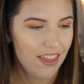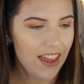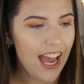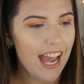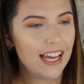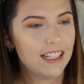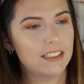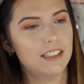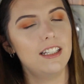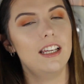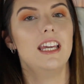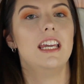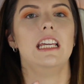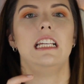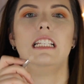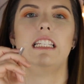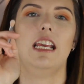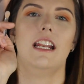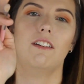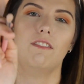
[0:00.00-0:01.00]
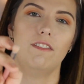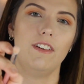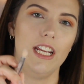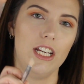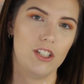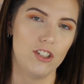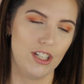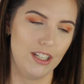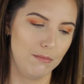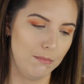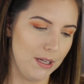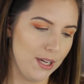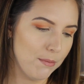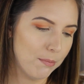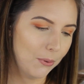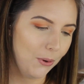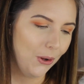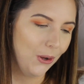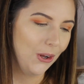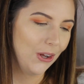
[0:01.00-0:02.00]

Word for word: that is innovation, people.